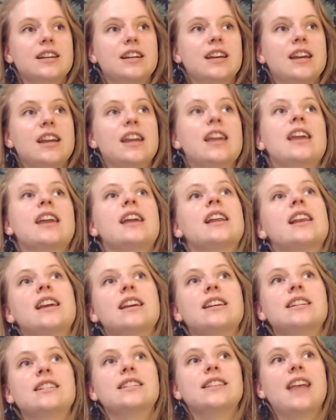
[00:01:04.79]
It
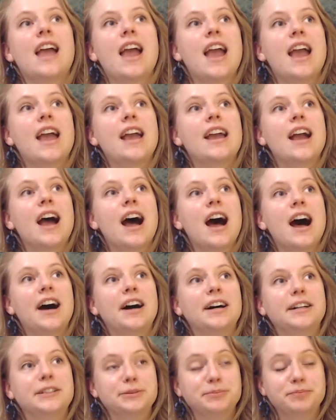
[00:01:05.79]
is
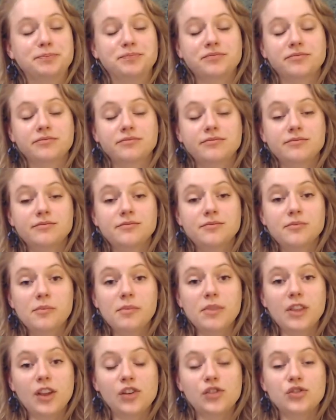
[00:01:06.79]
a
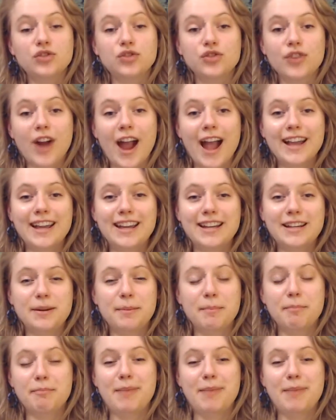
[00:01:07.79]
dragon